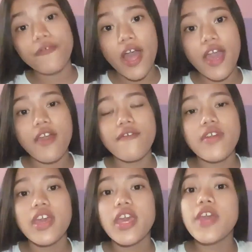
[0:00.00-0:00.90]
Number
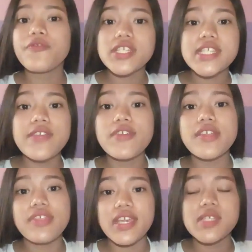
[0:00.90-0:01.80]
five, if
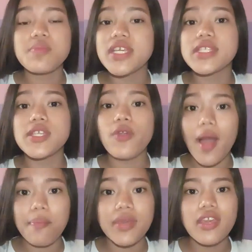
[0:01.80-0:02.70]
receiving things
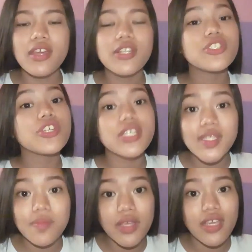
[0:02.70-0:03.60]
makes you happy,
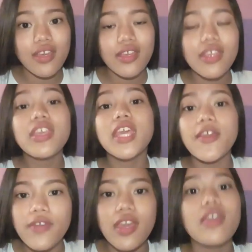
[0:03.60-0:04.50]
trust me,
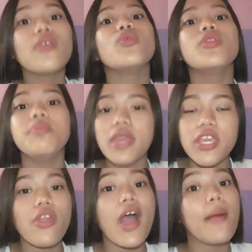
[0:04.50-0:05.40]
giving
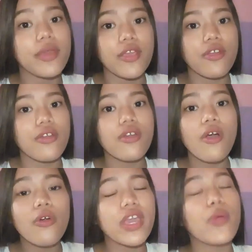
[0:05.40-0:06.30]
would make you
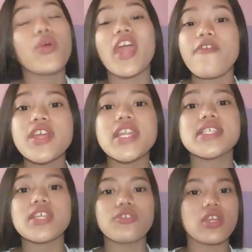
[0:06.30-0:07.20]
happier. Okay,
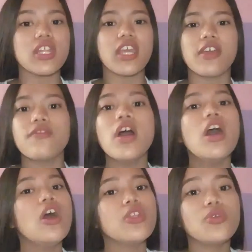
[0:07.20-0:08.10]
whatever it is that you can
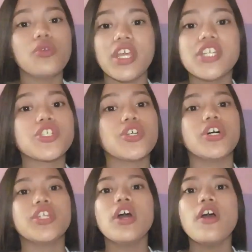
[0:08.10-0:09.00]
give
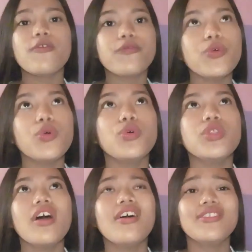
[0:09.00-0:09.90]
donation,
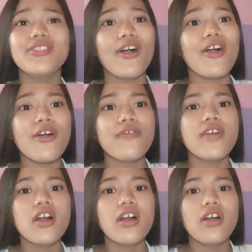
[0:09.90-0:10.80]
food,
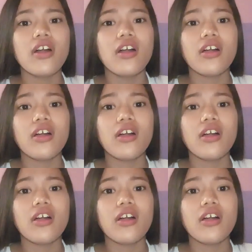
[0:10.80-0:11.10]
love,